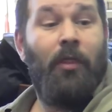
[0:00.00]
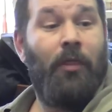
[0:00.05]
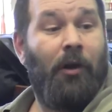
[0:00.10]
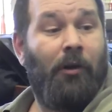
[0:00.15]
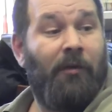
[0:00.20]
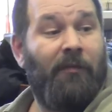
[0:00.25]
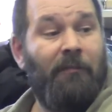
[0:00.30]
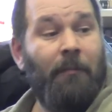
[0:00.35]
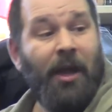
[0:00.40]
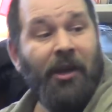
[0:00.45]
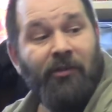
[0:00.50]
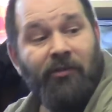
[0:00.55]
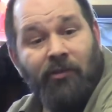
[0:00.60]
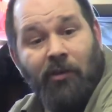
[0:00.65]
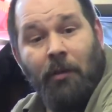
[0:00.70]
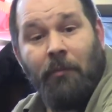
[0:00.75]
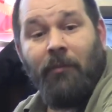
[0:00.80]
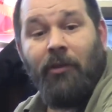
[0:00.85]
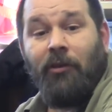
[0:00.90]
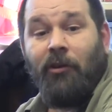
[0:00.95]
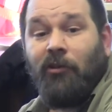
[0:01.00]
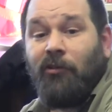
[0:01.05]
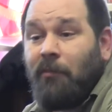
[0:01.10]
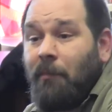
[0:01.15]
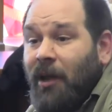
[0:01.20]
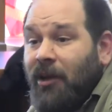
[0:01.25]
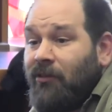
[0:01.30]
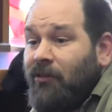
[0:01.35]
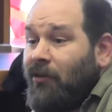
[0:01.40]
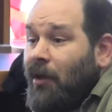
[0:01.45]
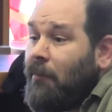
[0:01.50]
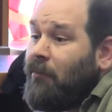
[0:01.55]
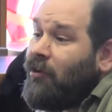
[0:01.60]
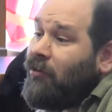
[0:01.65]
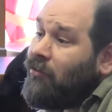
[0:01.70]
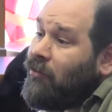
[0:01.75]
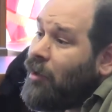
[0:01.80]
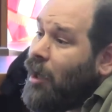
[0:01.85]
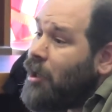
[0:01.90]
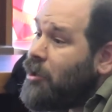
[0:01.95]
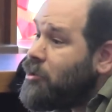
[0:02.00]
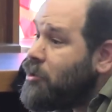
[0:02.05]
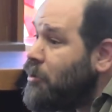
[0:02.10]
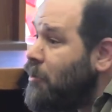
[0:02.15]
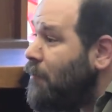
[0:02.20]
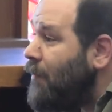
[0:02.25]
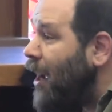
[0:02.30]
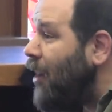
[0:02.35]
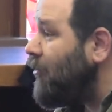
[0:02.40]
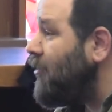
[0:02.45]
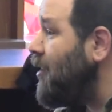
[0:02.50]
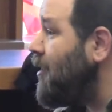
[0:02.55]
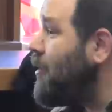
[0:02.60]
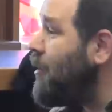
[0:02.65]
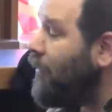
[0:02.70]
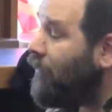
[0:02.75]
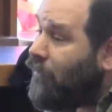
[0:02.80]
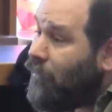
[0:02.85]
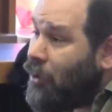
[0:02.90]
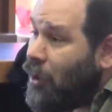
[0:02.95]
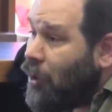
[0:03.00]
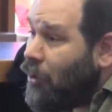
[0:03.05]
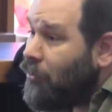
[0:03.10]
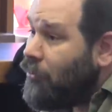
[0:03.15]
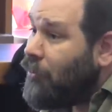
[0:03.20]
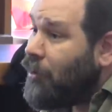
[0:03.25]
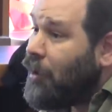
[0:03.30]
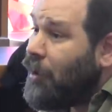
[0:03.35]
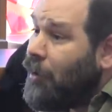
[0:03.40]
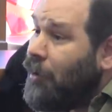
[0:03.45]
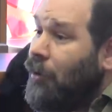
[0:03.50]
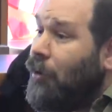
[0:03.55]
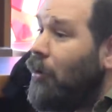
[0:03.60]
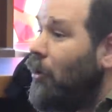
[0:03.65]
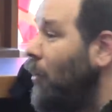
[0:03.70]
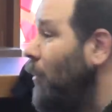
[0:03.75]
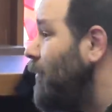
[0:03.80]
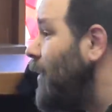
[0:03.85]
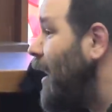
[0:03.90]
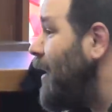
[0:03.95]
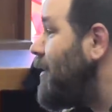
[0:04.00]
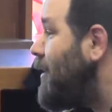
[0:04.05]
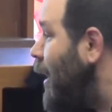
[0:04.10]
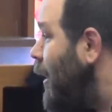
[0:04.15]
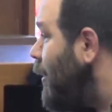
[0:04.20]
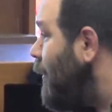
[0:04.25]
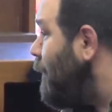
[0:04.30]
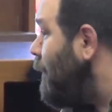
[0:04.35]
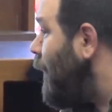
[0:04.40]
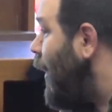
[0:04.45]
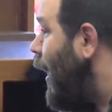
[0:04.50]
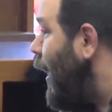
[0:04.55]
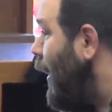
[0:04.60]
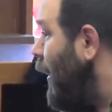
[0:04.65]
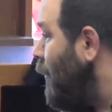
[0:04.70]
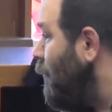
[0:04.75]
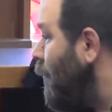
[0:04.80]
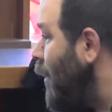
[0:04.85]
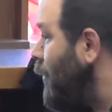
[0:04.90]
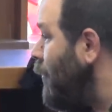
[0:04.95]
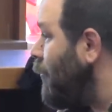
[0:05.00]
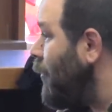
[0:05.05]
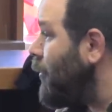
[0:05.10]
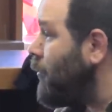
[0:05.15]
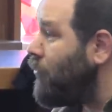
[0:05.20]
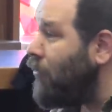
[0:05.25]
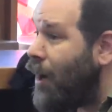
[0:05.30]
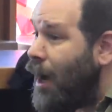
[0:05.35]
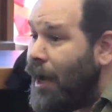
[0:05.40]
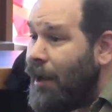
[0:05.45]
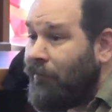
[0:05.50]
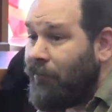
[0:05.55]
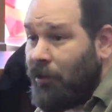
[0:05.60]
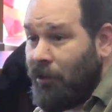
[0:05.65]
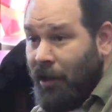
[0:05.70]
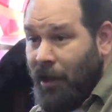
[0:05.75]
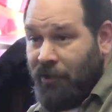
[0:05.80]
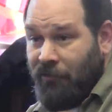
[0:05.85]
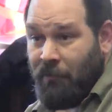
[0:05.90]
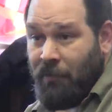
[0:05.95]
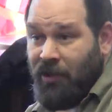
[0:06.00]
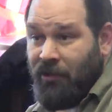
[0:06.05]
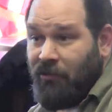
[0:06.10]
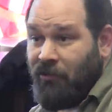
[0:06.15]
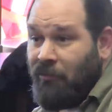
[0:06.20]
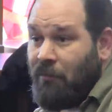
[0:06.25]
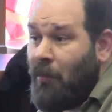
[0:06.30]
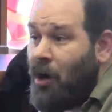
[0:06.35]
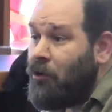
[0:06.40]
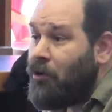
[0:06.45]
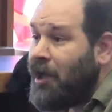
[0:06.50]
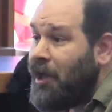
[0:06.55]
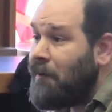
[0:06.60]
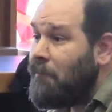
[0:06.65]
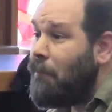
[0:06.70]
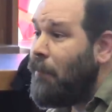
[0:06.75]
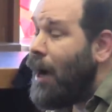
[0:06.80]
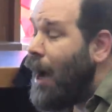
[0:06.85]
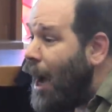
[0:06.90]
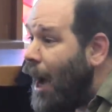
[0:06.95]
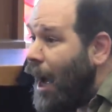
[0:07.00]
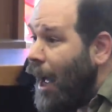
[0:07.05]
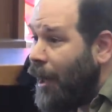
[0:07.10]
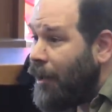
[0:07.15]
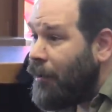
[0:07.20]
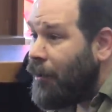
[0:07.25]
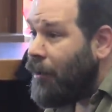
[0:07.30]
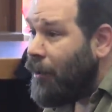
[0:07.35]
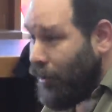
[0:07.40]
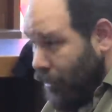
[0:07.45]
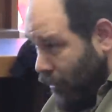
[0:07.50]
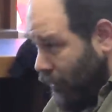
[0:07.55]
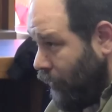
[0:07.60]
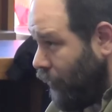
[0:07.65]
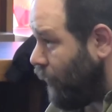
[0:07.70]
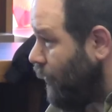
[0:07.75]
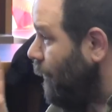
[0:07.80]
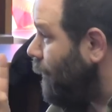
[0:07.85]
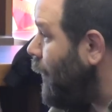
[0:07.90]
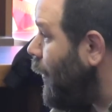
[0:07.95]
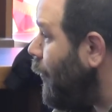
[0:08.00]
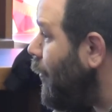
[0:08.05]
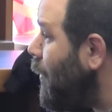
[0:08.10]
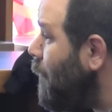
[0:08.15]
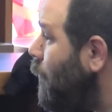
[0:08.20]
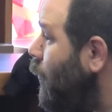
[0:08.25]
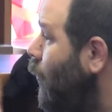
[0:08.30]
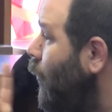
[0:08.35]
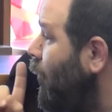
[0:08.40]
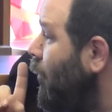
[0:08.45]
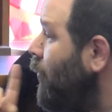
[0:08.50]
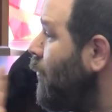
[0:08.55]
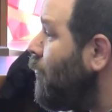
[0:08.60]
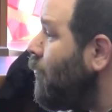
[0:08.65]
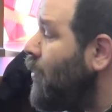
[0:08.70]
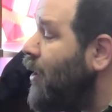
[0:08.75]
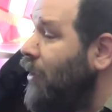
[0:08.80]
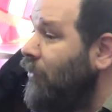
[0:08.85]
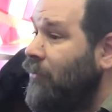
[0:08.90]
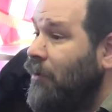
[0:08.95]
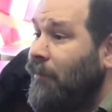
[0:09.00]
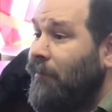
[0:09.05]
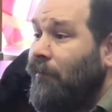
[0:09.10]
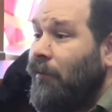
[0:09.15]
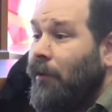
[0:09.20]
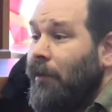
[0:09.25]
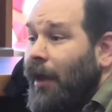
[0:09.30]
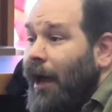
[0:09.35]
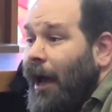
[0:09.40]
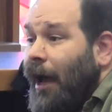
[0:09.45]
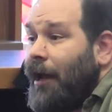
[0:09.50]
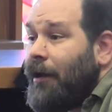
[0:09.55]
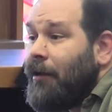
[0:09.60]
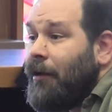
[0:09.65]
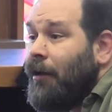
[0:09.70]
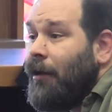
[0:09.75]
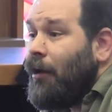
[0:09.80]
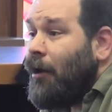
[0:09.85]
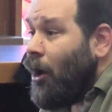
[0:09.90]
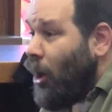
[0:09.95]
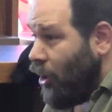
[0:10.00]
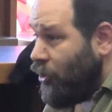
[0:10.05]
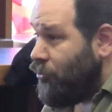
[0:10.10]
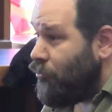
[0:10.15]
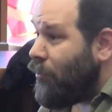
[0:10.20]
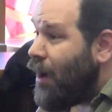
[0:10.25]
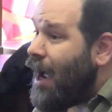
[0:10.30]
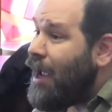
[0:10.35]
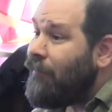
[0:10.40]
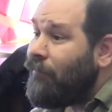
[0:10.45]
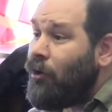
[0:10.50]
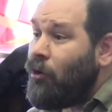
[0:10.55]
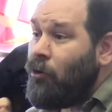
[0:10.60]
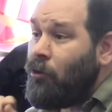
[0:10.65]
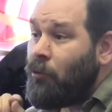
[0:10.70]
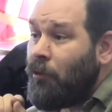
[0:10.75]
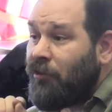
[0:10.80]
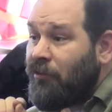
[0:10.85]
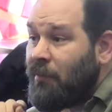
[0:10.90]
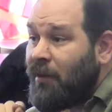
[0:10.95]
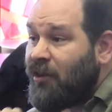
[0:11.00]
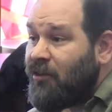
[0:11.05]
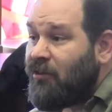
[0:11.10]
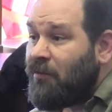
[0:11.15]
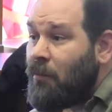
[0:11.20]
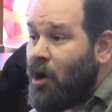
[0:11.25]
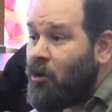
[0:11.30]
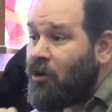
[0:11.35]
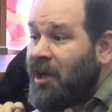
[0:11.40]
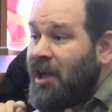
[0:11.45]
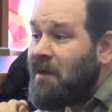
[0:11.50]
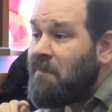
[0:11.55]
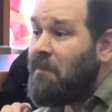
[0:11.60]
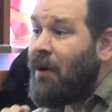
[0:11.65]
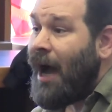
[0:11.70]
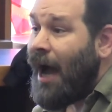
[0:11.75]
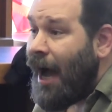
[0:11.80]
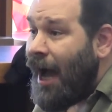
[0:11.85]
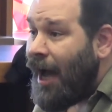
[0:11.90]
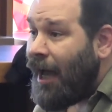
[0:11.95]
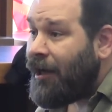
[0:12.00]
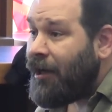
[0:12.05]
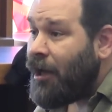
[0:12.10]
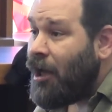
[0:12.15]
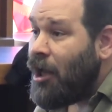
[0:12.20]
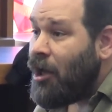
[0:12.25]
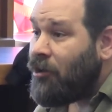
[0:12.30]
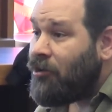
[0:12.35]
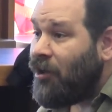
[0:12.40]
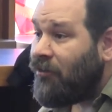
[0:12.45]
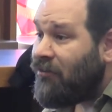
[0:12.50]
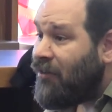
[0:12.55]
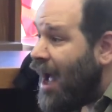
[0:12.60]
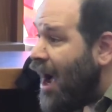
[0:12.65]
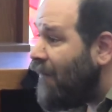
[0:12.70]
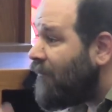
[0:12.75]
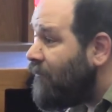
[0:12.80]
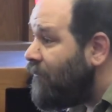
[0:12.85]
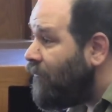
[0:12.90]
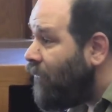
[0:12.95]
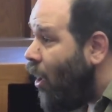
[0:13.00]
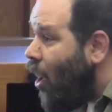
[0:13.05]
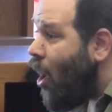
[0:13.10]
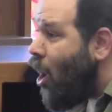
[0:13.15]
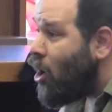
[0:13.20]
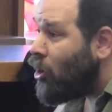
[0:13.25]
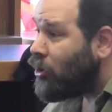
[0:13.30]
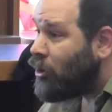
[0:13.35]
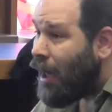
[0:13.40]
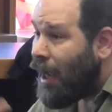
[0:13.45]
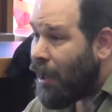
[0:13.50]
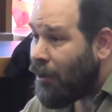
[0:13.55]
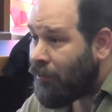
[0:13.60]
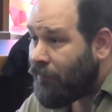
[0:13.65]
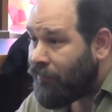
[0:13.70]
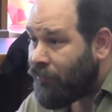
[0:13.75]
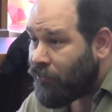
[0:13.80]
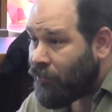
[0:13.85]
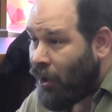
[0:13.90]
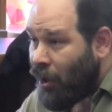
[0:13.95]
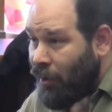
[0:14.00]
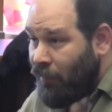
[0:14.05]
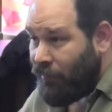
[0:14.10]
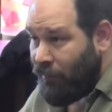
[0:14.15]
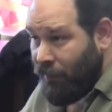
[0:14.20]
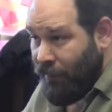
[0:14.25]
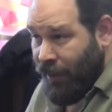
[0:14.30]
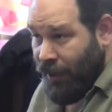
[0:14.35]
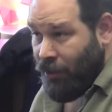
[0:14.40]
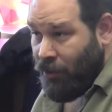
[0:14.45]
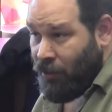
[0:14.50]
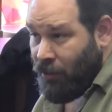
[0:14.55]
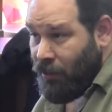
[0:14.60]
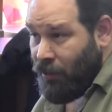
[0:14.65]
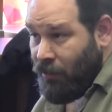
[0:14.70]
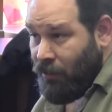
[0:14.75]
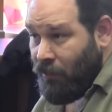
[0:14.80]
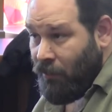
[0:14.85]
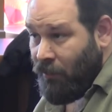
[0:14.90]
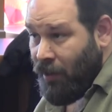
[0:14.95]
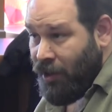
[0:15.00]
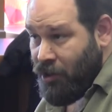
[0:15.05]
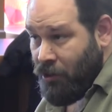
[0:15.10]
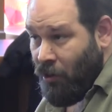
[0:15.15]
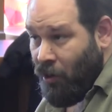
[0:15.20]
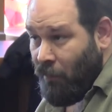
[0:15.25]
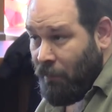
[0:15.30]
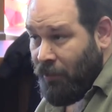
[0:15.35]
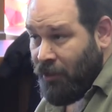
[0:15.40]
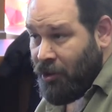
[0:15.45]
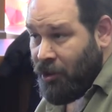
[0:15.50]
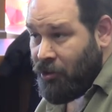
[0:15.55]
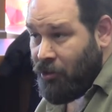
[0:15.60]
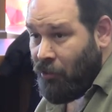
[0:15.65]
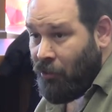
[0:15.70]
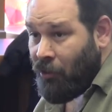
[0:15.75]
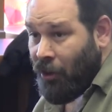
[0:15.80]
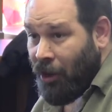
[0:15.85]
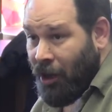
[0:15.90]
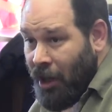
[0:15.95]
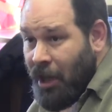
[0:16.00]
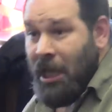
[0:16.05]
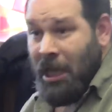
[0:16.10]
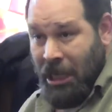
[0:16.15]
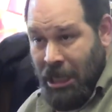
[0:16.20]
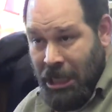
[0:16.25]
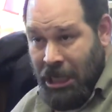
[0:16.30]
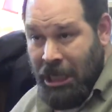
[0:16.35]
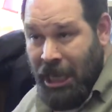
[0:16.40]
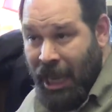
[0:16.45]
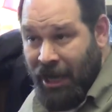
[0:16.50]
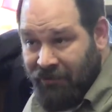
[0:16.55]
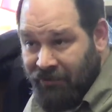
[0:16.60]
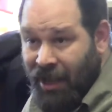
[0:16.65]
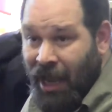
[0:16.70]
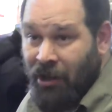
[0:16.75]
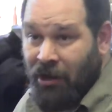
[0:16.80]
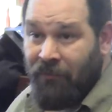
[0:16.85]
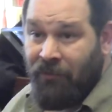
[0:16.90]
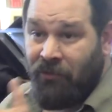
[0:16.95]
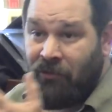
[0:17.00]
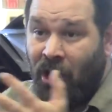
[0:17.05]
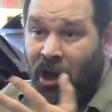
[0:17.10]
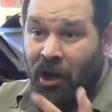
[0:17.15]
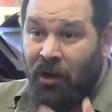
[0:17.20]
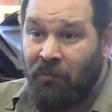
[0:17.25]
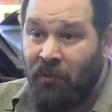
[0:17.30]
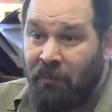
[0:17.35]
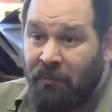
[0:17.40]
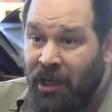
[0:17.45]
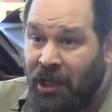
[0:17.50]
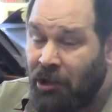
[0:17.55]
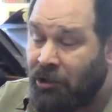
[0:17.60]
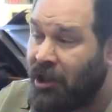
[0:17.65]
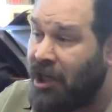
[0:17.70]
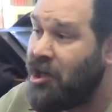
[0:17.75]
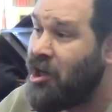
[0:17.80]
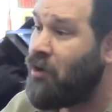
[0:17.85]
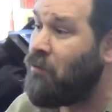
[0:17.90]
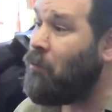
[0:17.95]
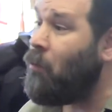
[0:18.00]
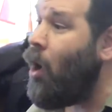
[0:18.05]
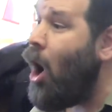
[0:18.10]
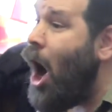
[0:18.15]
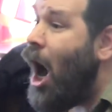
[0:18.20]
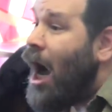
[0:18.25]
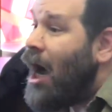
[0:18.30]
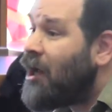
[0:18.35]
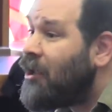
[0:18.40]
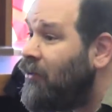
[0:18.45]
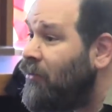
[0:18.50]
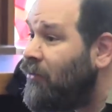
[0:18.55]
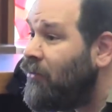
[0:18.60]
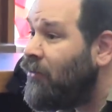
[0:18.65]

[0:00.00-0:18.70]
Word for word: There have been some, there's been some discussion about the difficulty of identifying whether a driver has been smoking pot. There's a very important reason for that. A driver who has been smoking pot does not fall out of his automobile when you open the door. He gets out of his automobile and he walks.